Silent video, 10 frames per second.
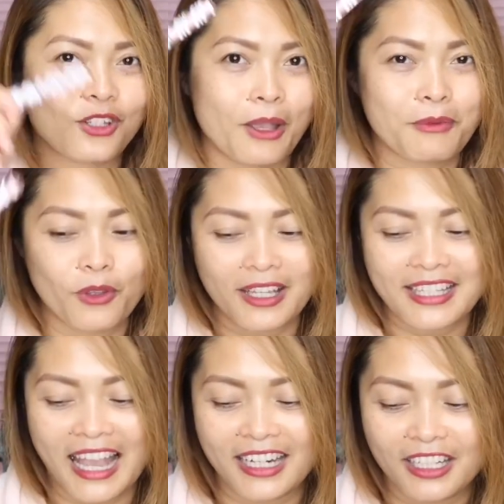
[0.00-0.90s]
So, I'm so
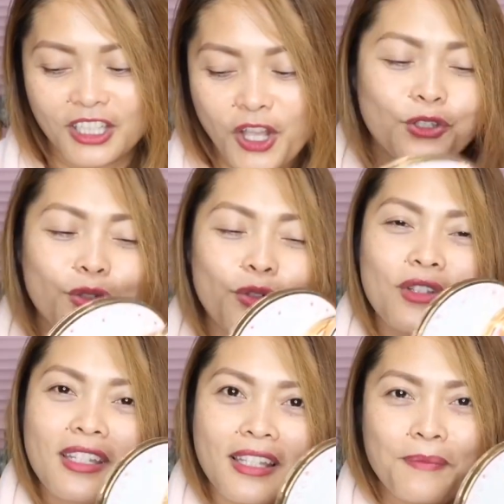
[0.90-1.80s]
excited to
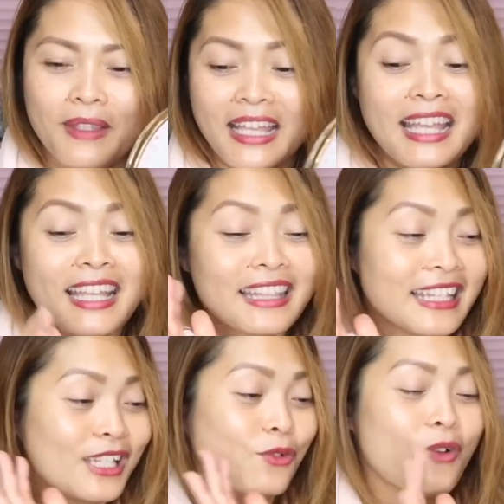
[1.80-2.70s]
use
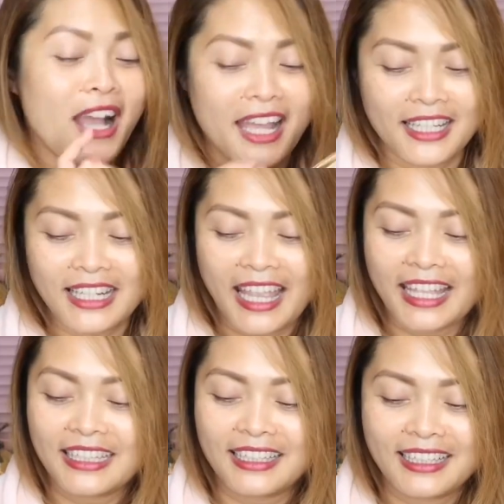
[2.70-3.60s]
this one.
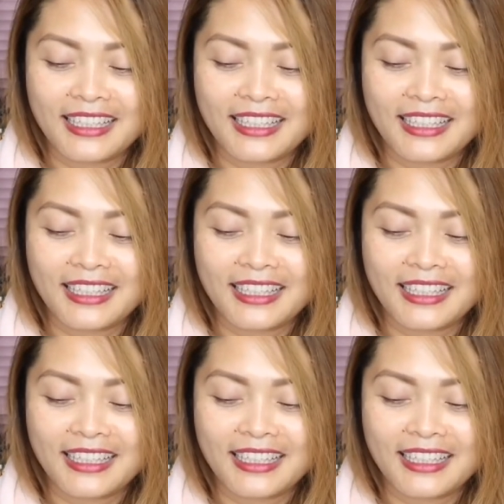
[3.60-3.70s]
And